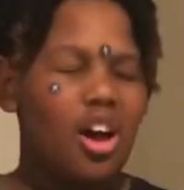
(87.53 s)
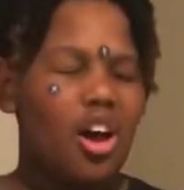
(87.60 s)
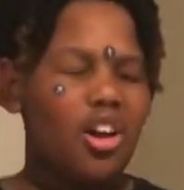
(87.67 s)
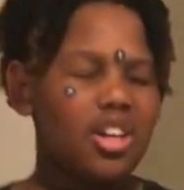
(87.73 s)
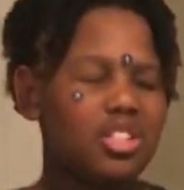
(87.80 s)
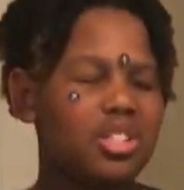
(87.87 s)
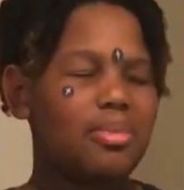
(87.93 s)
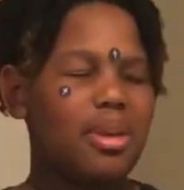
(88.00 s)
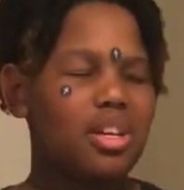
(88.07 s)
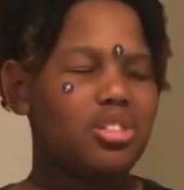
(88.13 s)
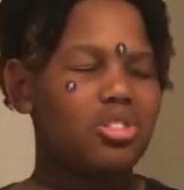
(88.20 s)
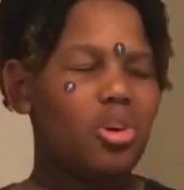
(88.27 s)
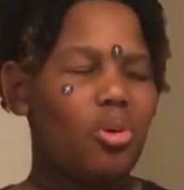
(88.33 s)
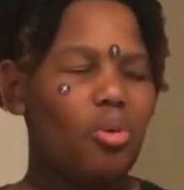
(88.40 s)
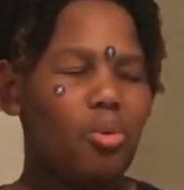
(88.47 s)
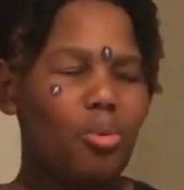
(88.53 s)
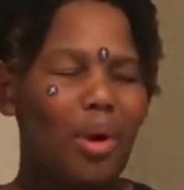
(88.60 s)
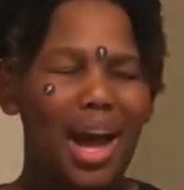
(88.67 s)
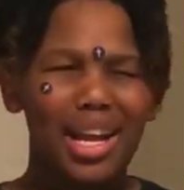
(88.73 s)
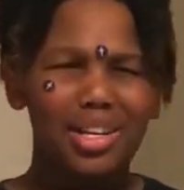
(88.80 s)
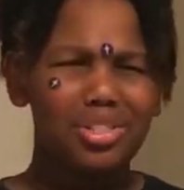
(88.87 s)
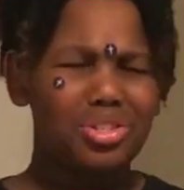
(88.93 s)
Okay, Shamai, so
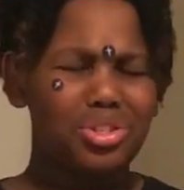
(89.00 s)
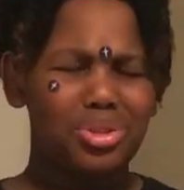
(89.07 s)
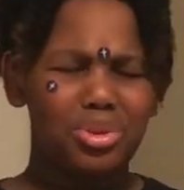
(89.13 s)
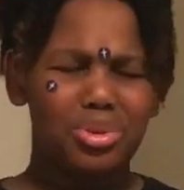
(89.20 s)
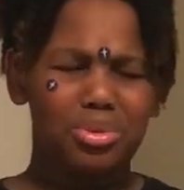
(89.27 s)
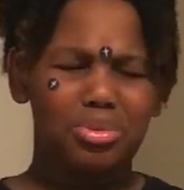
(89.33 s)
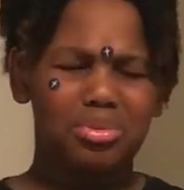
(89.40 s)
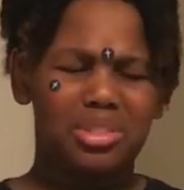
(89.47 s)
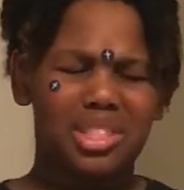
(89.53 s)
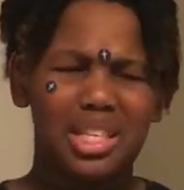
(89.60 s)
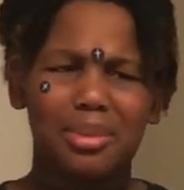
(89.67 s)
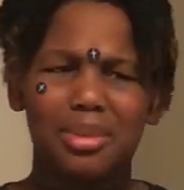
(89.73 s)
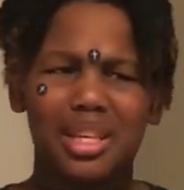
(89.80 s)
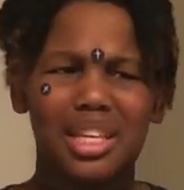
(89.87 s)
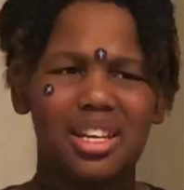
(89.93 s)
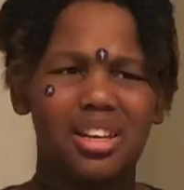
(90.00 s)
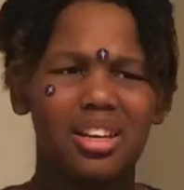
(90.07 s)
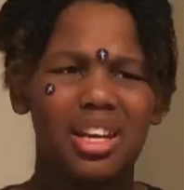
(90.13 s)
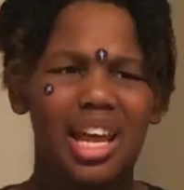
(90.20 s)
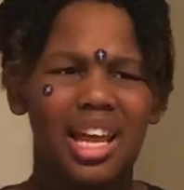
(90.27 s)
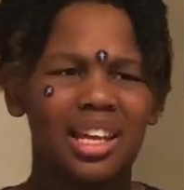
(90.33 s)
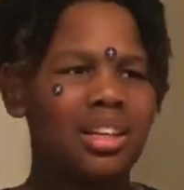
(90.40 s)
why didn't you send me here
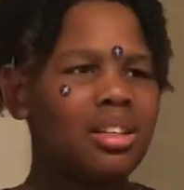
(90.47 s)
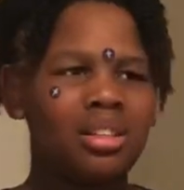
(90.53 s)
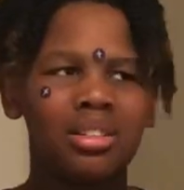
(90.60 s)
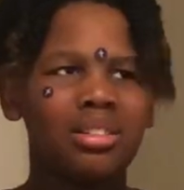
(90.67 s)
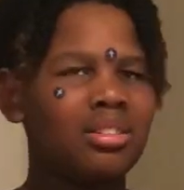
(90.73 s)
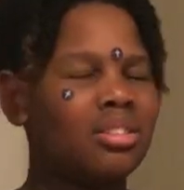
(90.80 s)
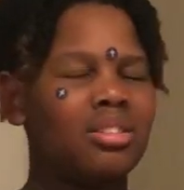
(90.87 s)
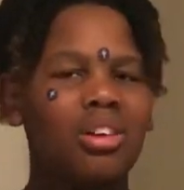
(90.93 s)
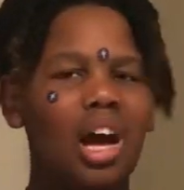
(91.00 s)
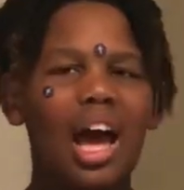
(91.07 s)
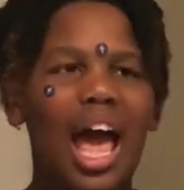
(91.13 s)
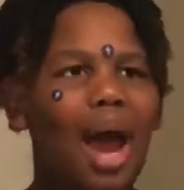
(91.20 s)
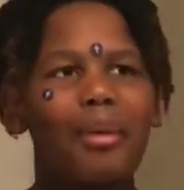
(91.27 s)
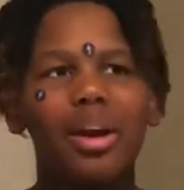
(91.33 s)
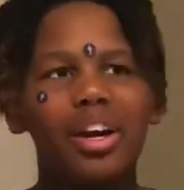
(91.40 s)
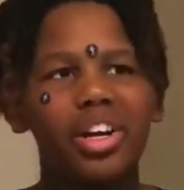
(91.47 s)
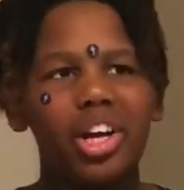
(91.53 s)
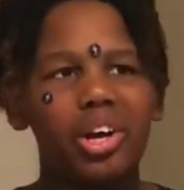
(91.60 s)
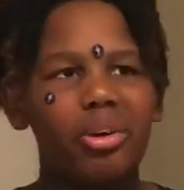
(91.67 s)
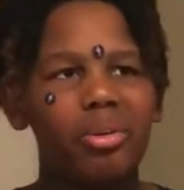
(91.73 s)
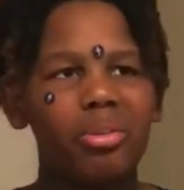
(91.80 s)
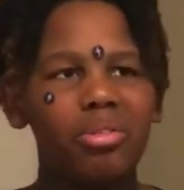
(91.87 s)
like an hour ago?